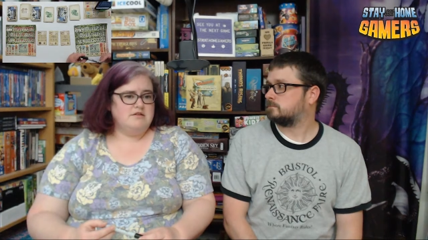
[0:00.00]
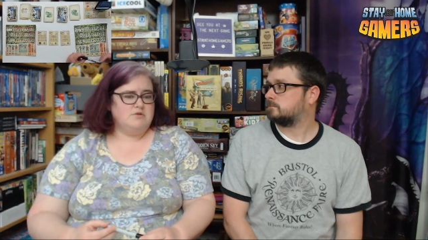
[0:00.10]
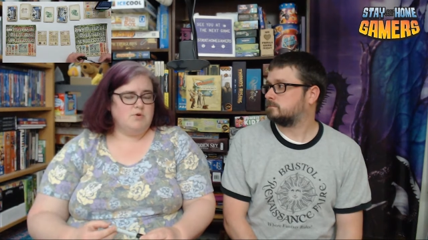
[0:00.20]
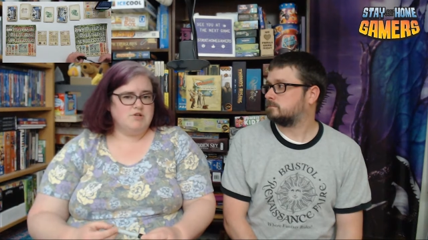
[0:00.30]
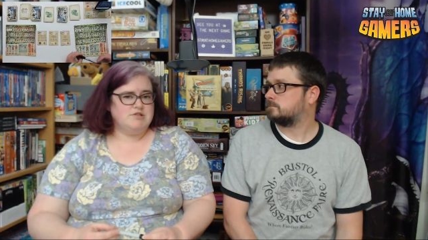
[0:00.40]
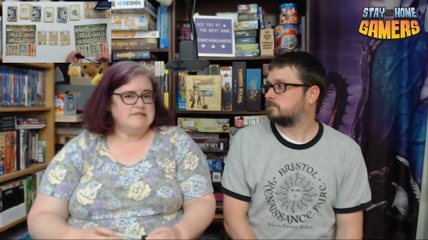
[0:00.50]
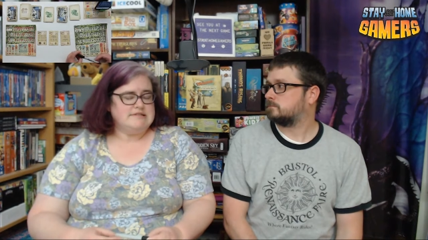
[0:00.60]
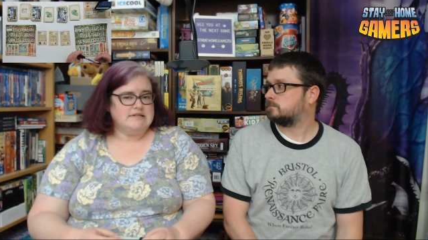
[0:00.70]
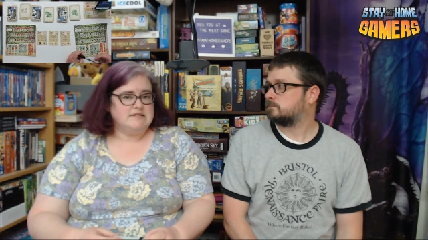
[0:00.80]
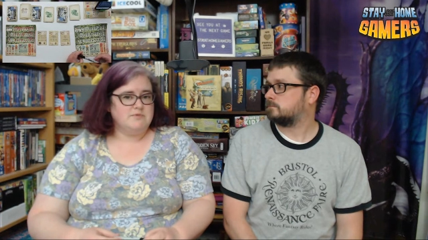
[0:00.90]
Speaker 1: to Origins
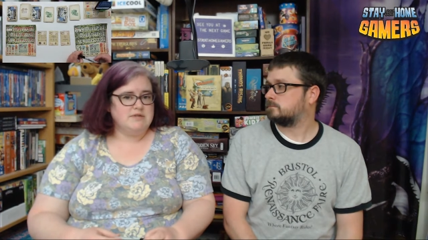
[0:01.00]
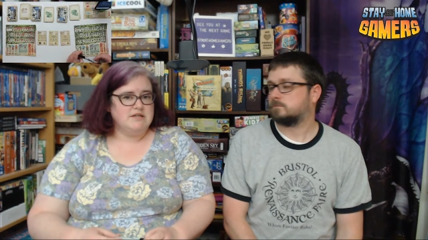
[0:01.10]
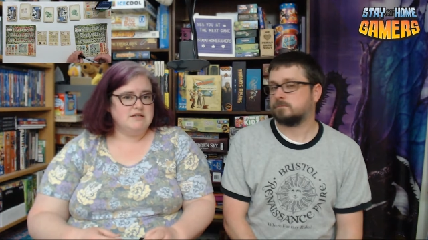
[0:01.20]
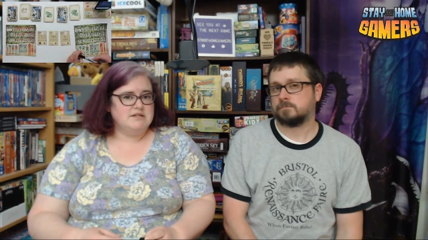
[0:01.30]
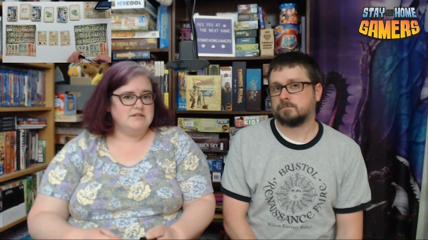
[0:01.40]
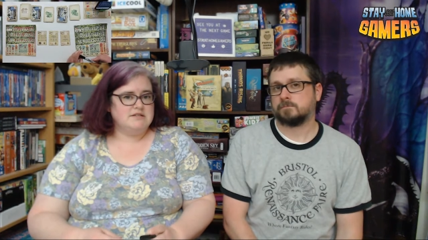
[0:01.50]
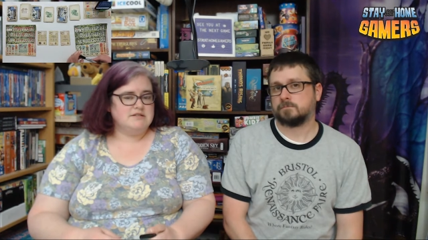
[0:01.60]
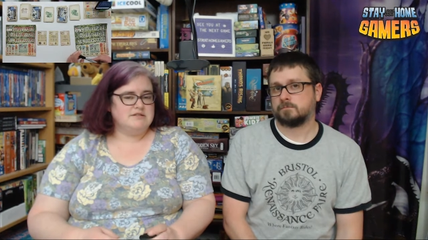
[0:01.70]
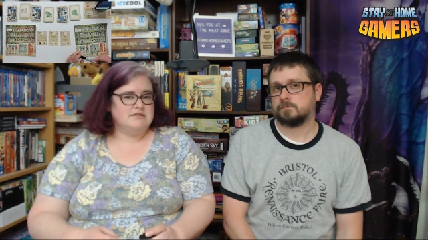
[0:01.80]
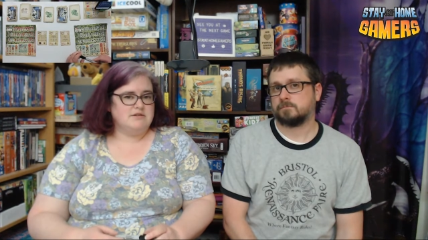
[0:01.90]
next week.
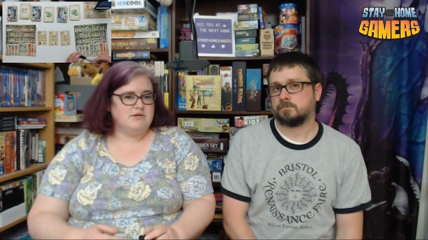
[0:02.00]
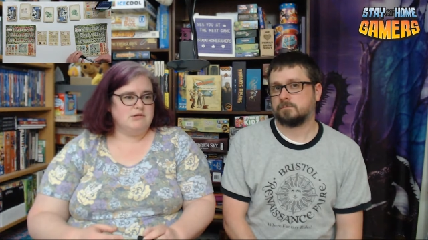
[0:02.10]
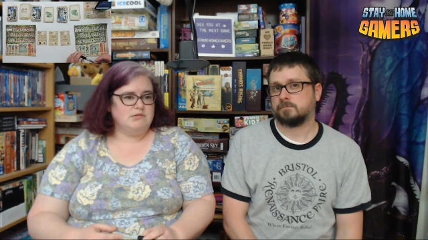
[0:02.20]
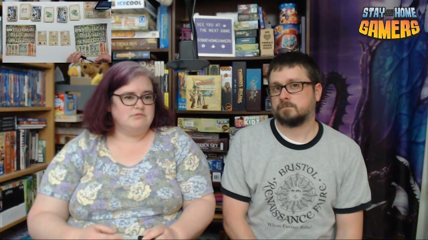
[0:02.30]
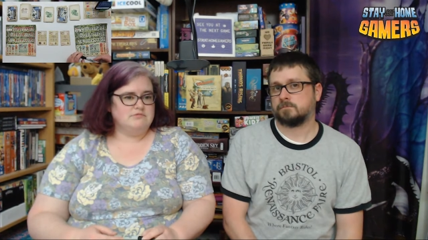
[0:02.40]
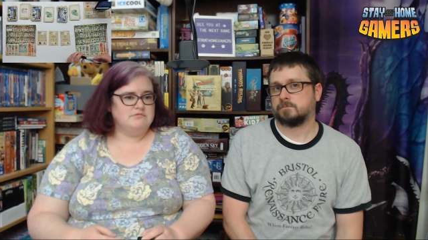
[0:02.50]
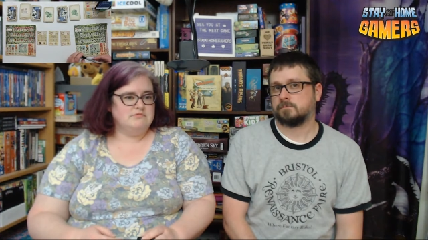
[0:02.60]
So